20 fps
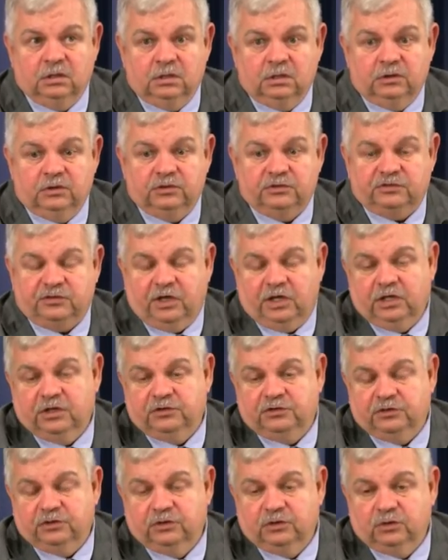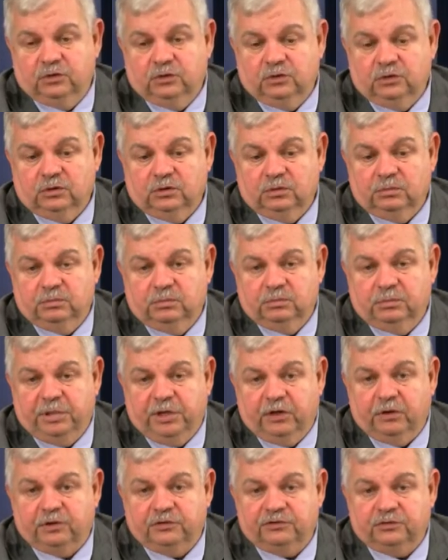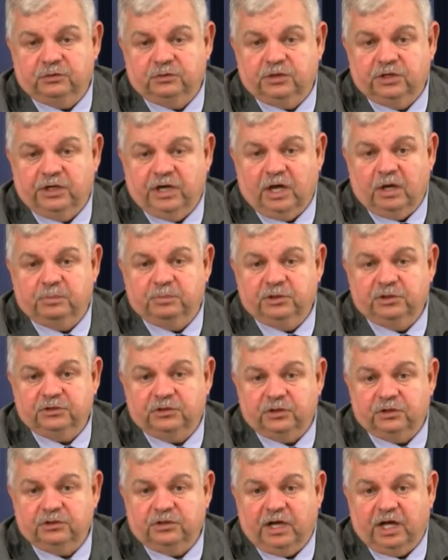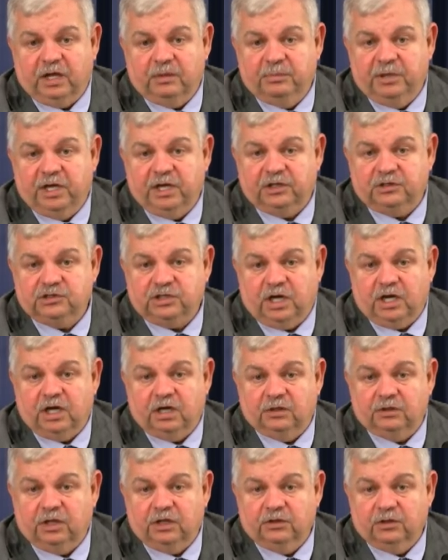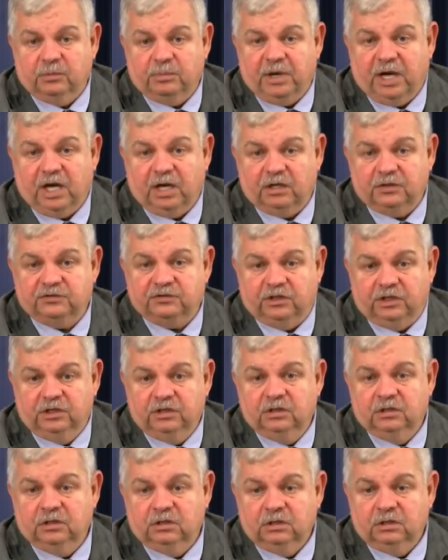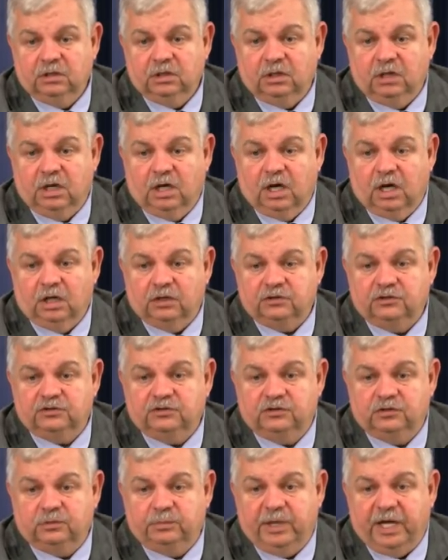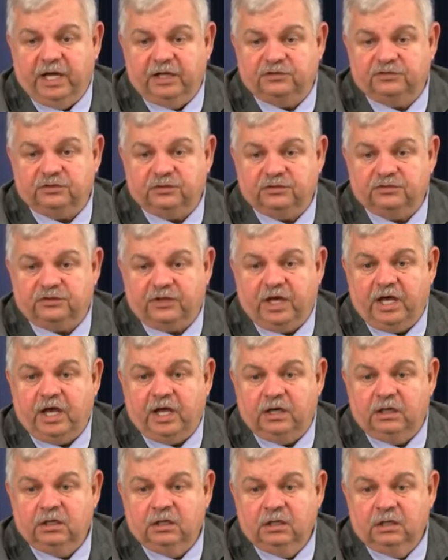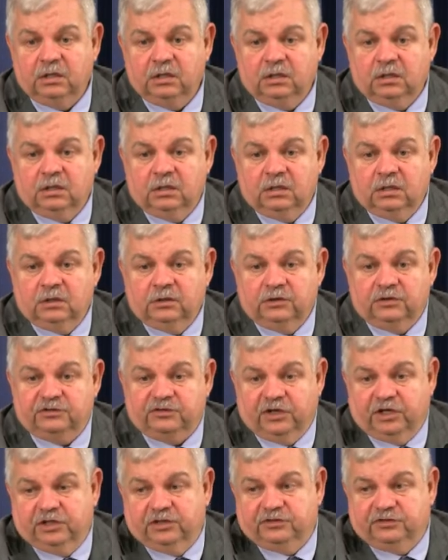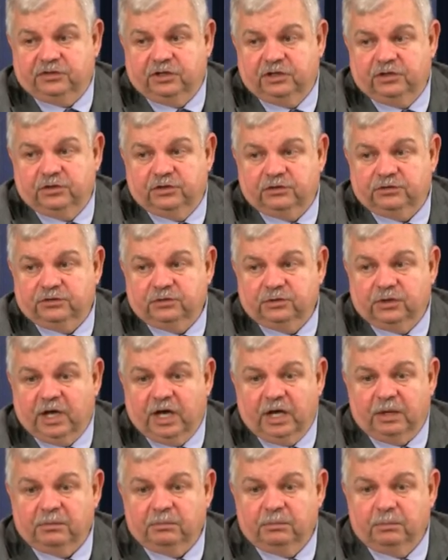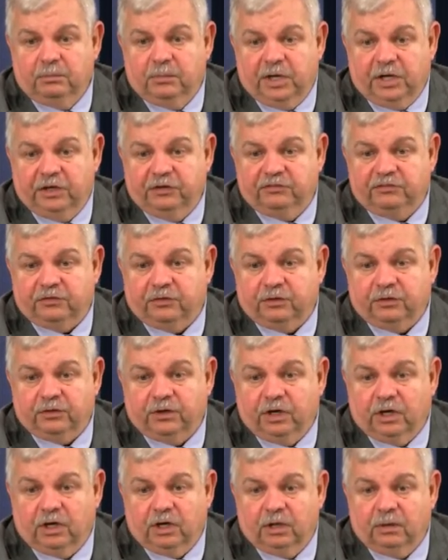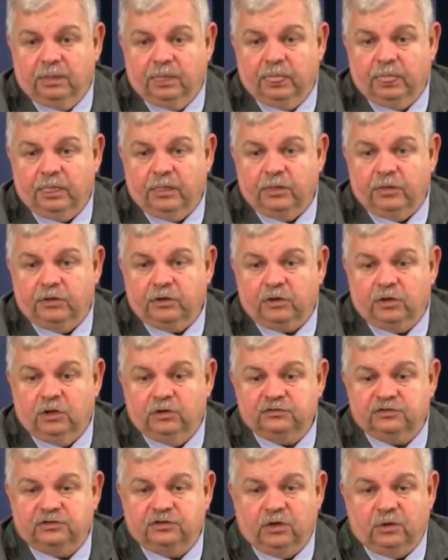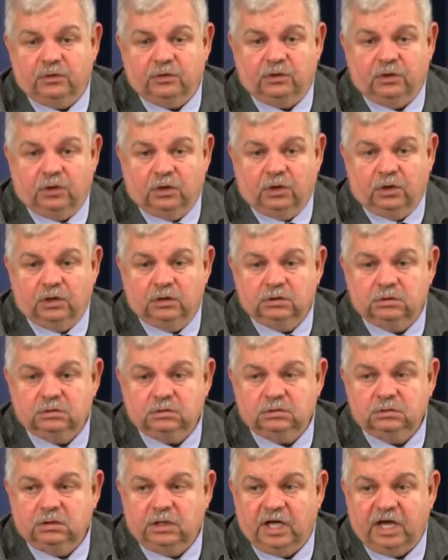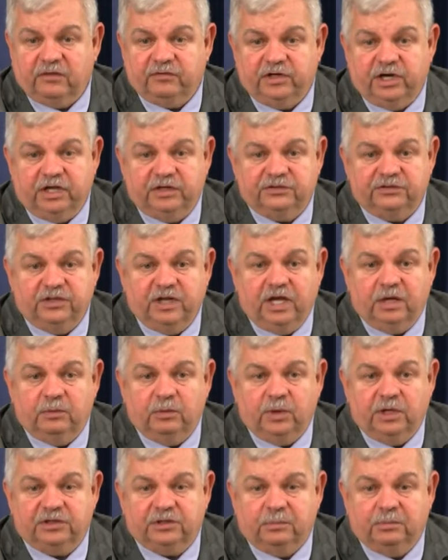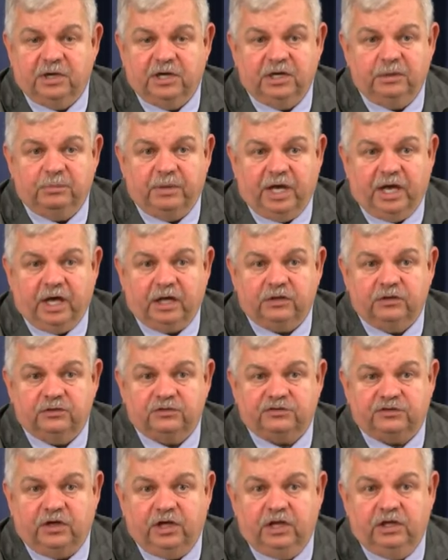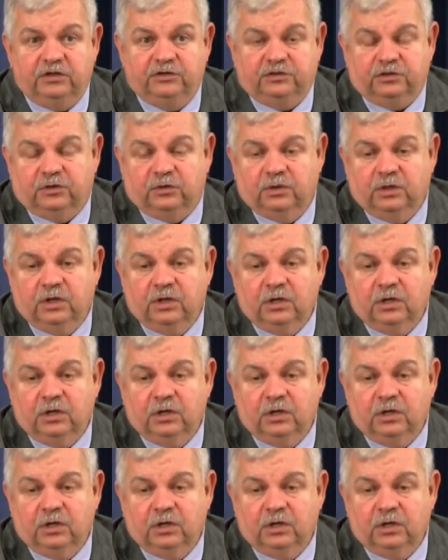You're saying to parents who can now put their diabetic child on their policy, too bad, so sad. You're saying to seniors who got money for to close the donor hole, have a nice day, we want the money back. You're saying to